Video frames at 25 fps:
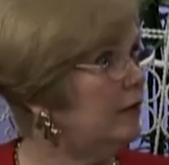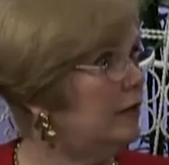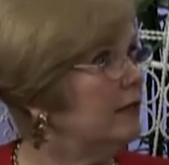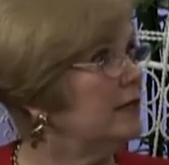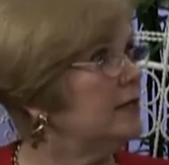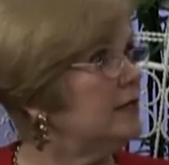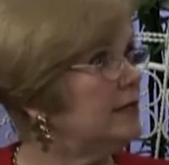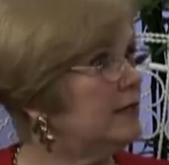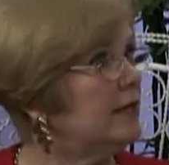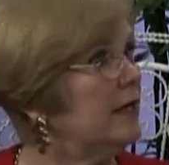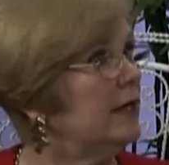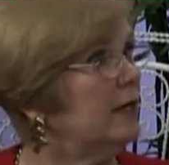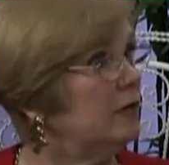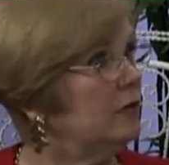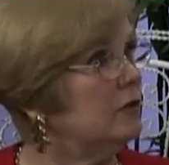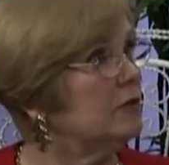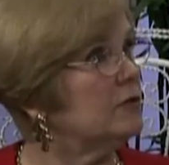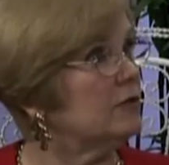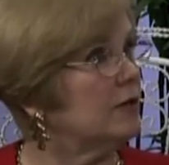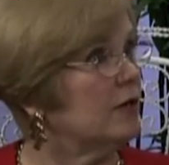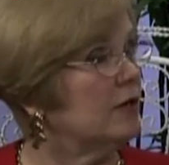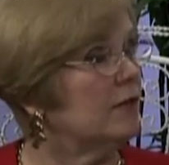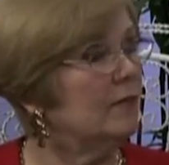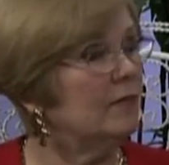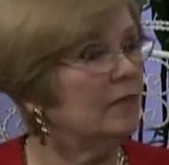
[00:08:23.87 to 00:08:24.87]
other state
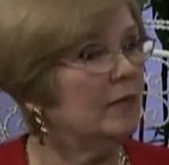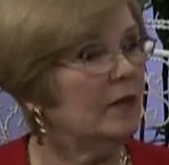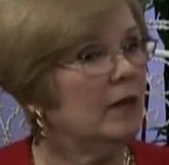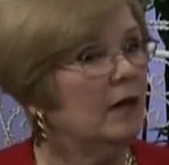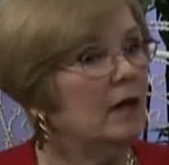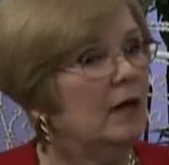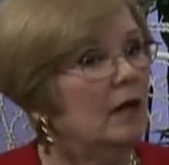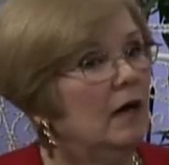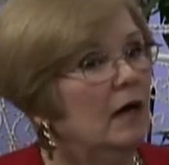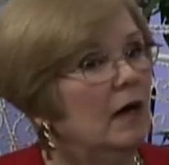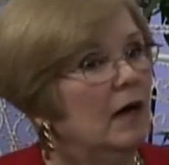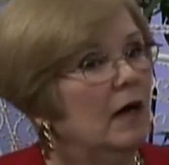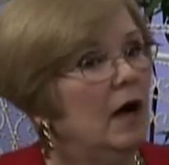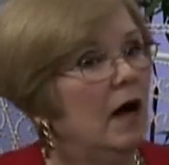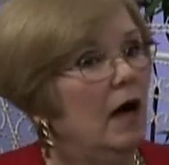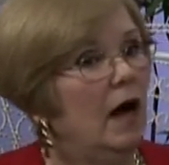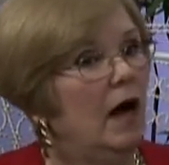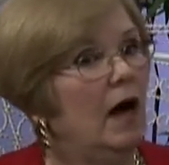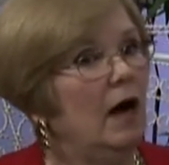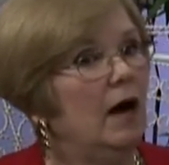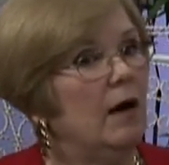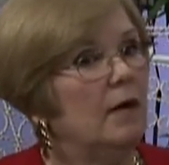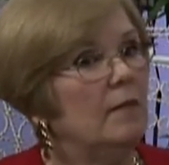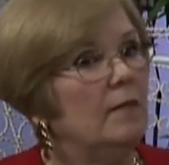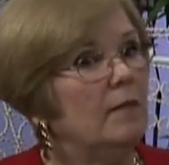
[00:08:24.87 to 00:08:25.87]
also.
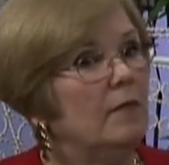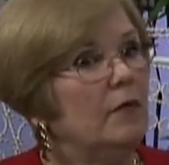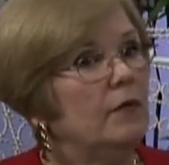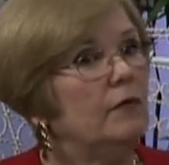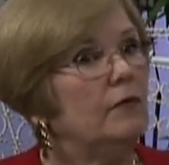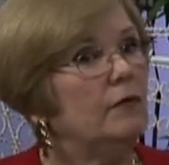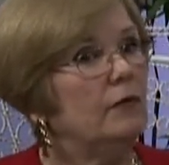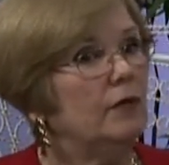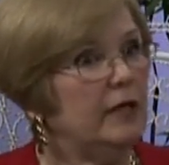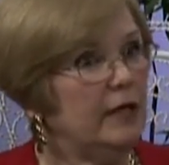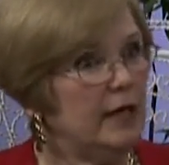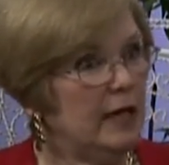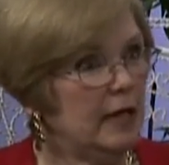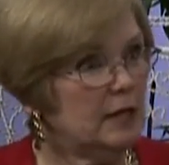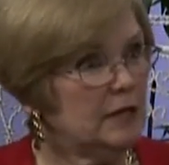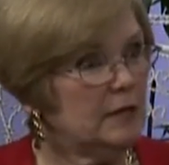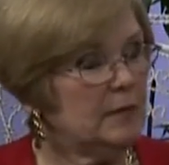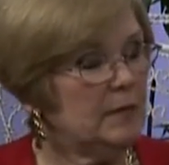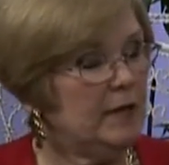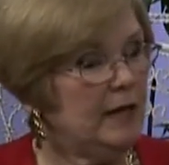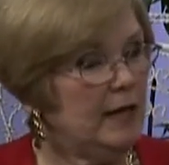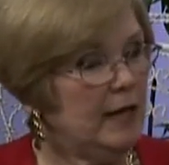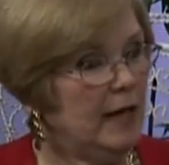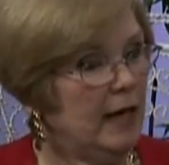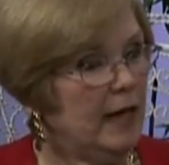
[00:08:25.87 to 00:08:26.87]
Through the
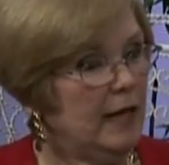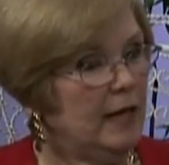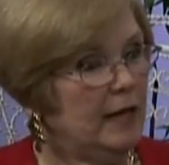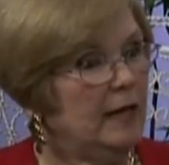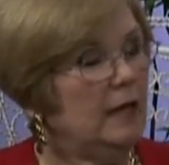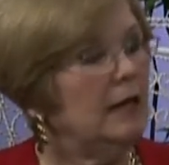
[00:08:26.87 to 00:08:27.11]
SBA,